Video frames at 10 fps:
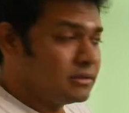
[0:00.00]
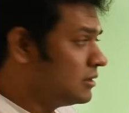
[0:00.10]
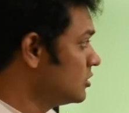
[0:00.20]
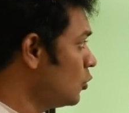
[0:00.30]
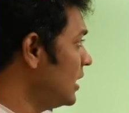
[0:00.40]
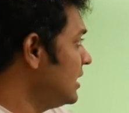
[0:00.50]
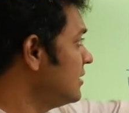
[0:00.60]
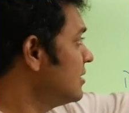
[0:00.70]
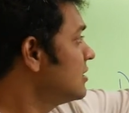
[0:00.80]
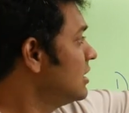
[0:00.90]
So
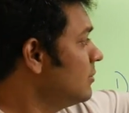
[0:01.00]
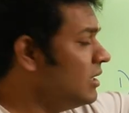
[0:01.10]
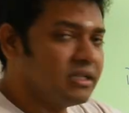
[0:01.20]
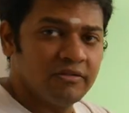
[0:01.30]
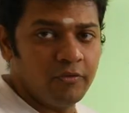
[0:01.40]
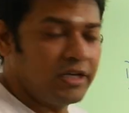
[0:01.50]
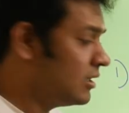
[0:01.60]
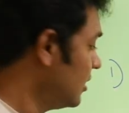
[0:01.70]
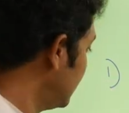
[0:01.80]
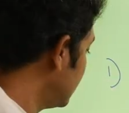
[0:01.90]
1/10 is nothing but
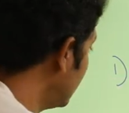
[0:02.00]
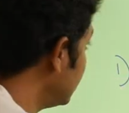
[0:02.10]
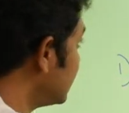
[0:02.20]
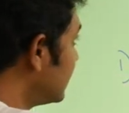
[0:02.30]
15. So this